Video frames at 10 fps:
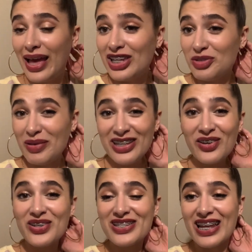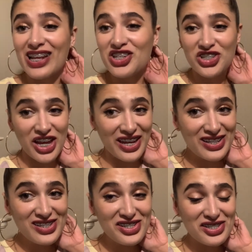And you may notice that I
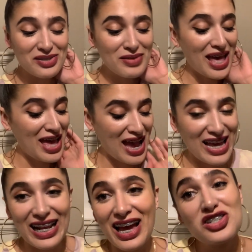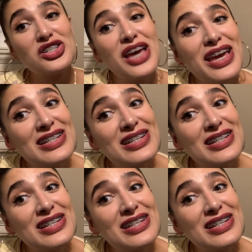changed and I actually ate